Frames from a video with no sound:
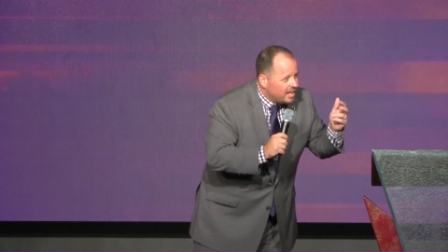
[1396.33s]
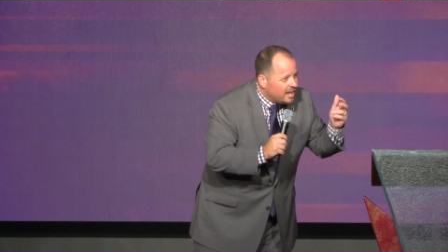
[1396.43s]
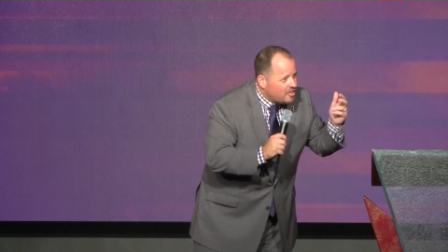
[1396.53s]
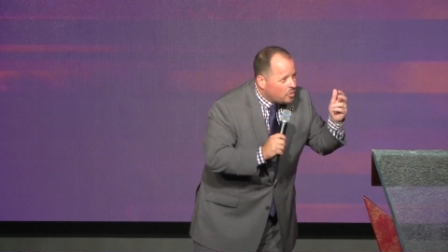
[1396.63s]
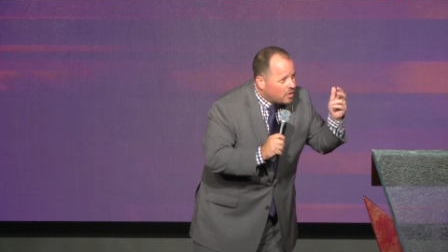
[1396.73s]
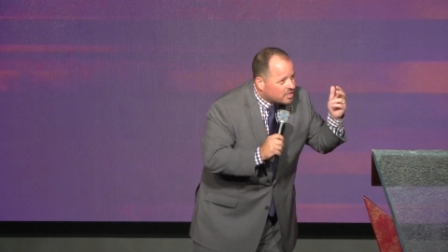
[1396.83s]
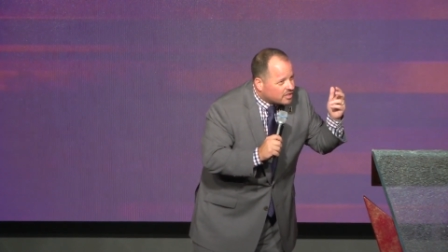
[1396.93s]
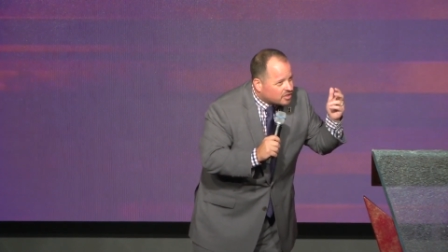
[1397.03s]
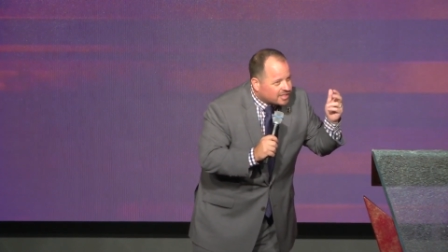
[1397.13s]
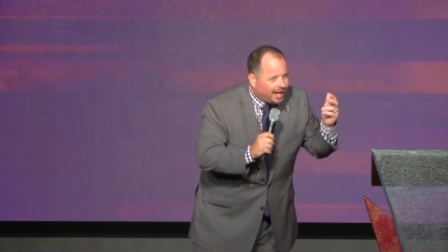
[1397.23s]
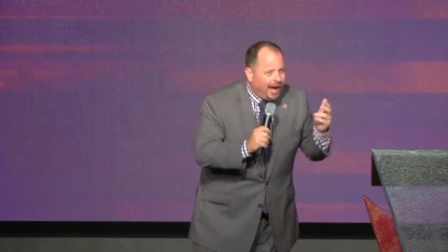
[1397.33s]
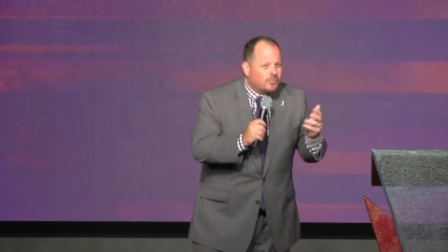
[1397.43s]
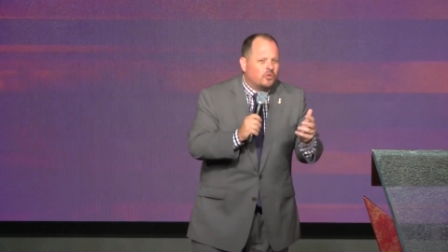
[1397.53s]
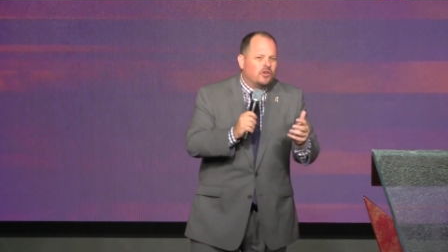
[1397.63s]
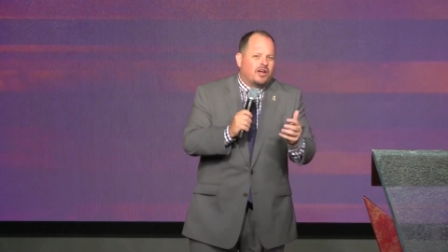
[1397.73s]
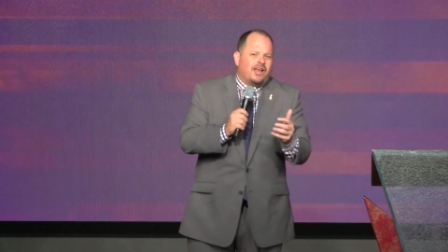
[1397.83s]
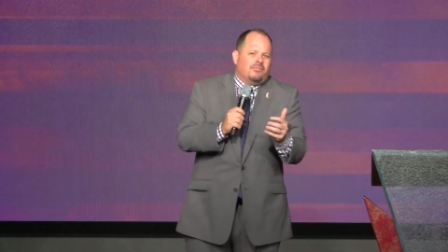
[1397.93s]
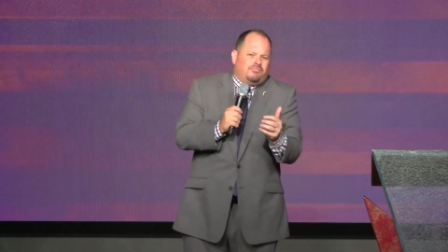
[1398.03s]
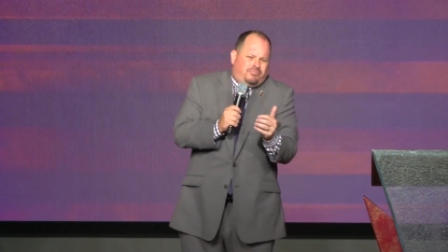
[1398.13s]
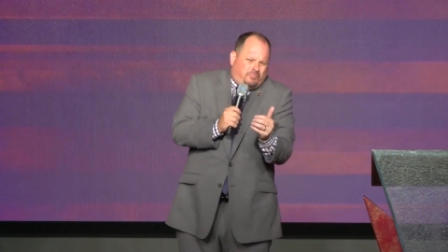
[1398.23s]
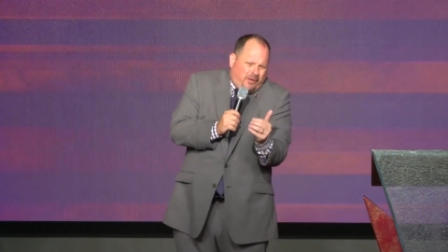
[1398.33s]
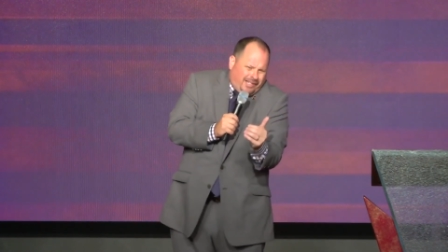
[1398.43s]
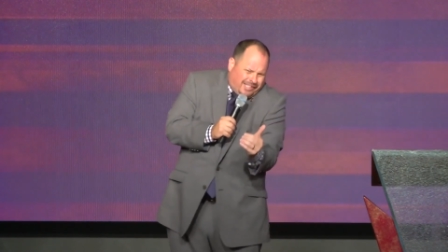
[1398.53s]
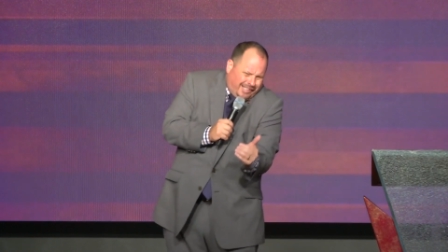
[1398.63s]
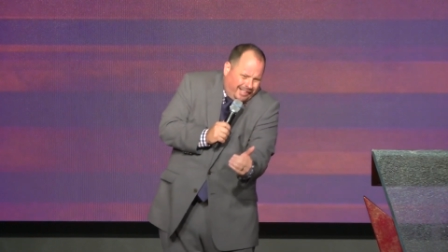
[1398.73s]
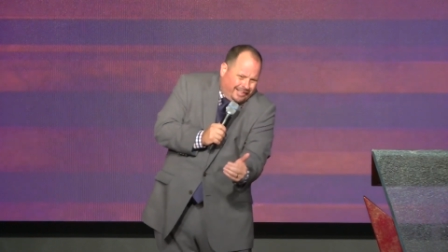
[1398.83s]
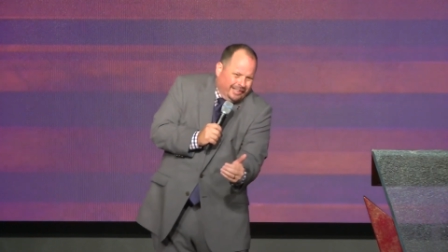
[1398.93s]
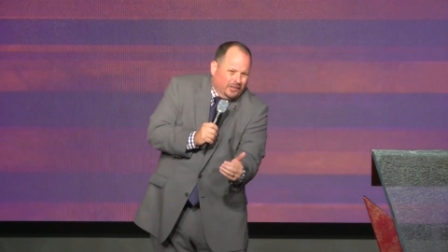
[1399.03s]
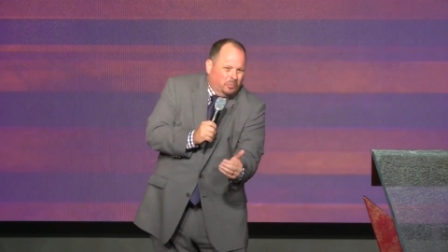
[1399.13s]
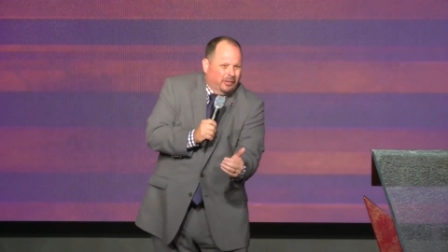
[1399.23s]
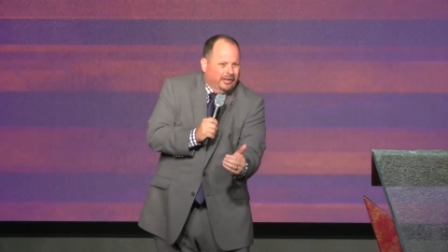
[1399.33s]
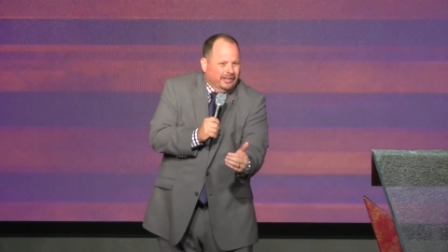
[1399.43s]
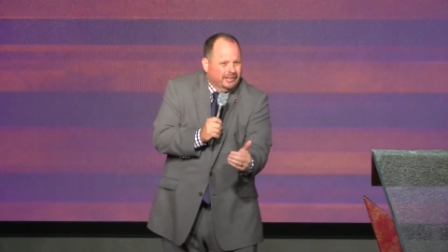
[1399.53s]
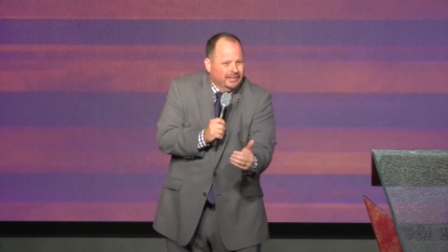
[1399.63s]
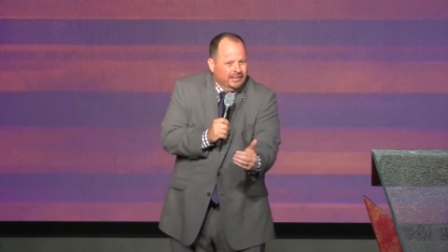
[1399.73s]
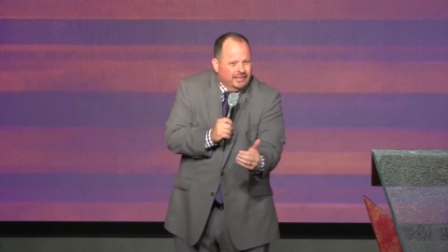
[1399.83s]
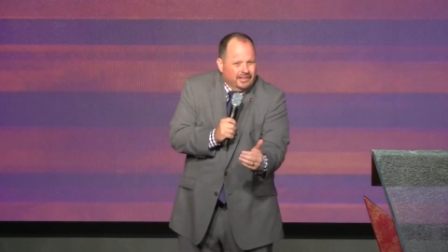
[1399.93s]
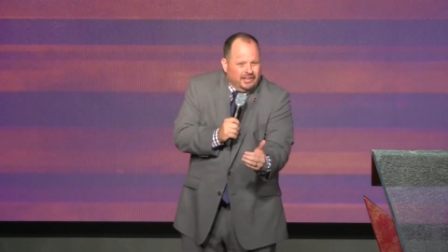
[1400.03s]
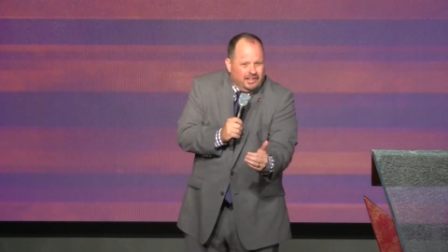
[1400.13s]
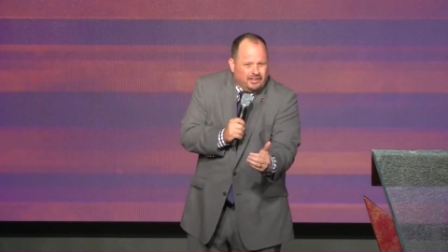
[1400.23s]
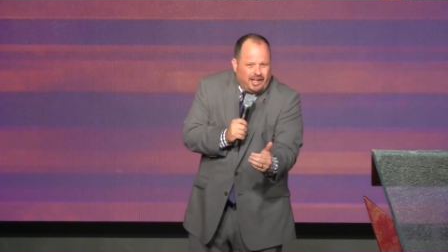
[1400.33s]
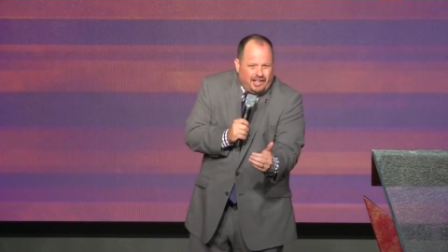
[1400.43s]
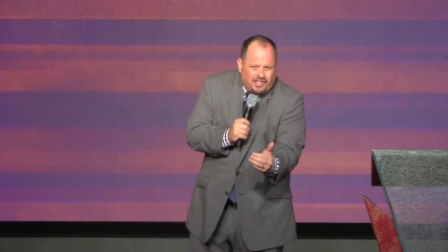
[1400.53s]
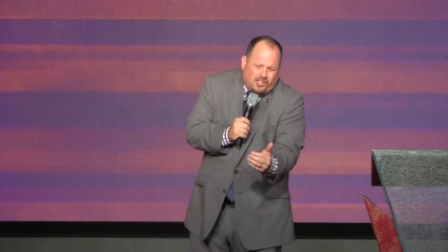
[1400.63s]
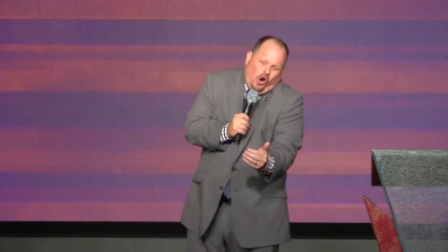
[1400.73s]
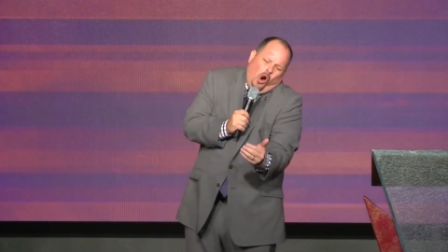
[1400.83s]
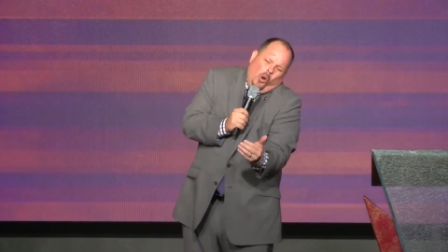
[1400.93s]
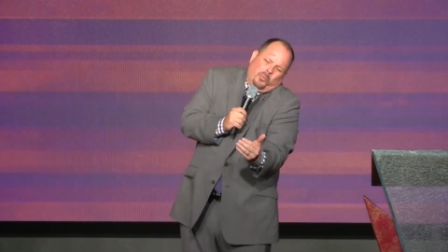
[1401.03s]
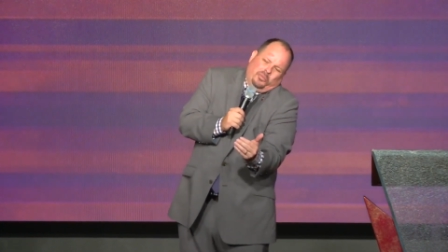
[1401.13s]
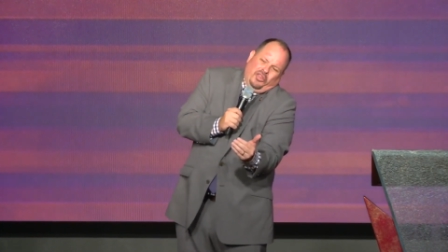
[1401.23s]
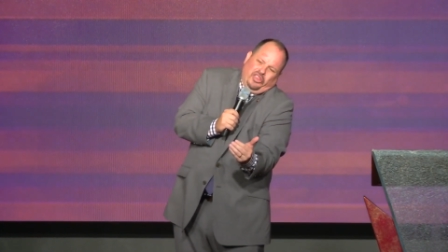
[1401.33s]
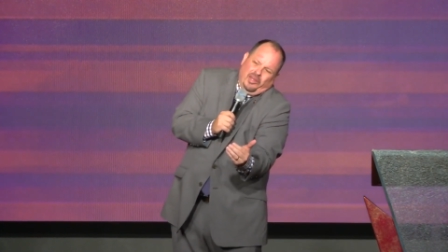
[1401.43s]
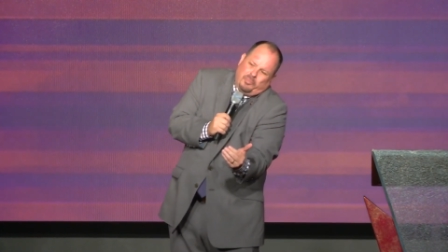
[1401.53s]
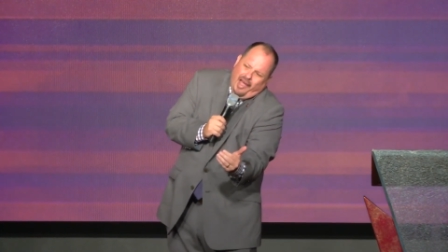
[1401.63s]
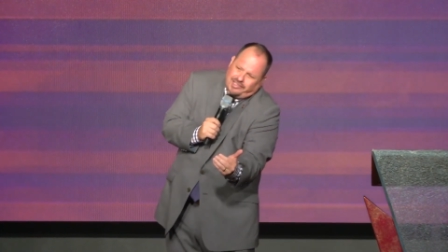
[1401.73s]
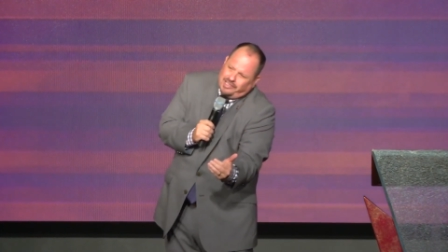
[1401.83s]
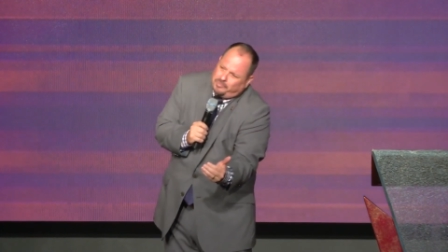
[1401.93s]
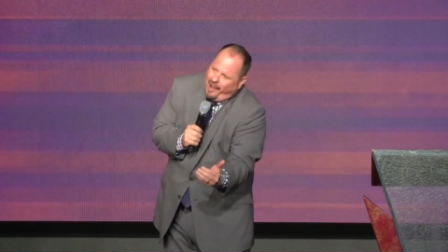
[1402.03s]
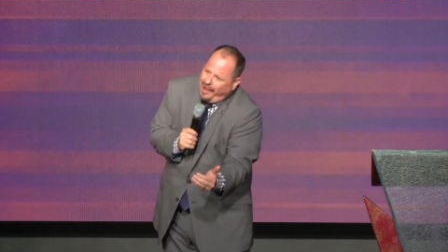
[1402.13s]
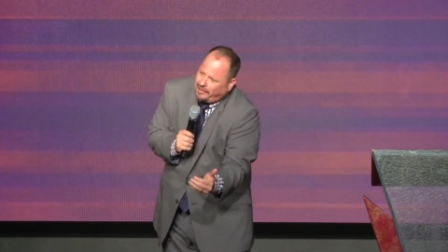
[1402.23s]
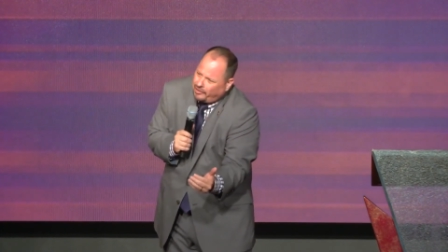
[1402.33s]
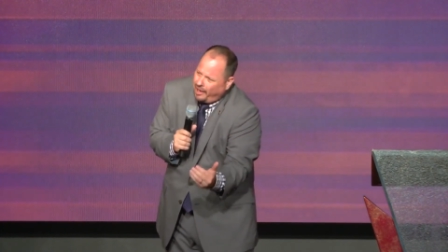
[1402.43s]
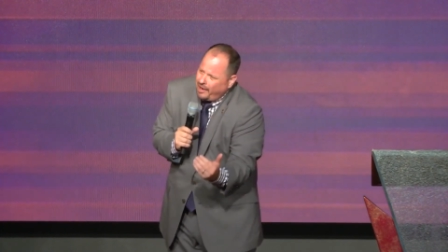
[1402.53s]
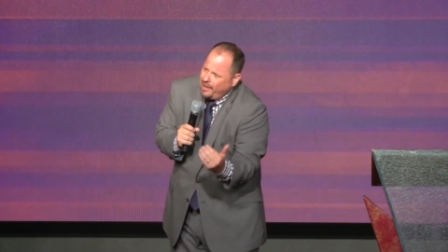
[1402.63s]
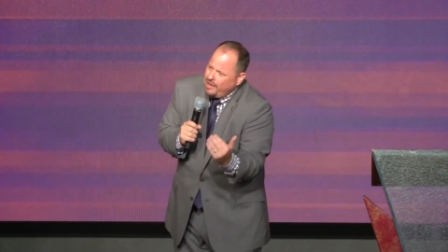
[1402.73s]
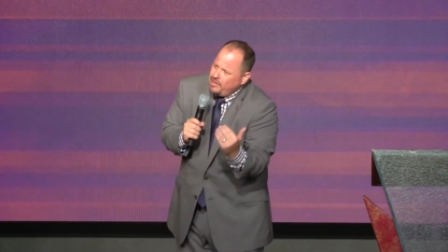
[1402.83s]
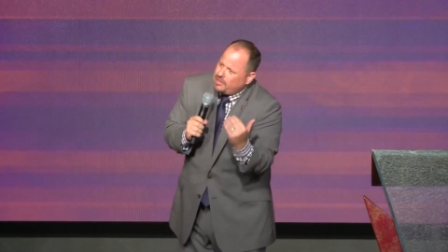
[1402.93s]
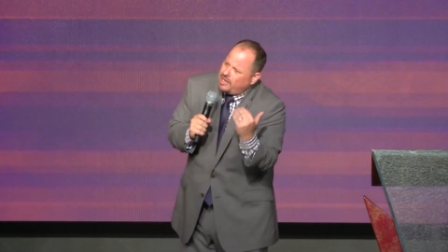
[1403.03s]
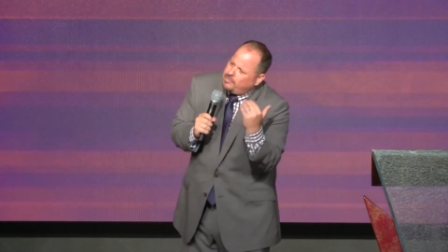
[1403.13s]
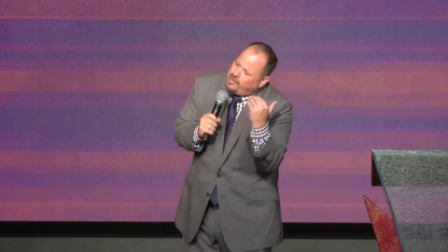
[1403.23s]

In other words, there's times where you gotta press in a little bit. You can't just hope the thing passes by. You got, you got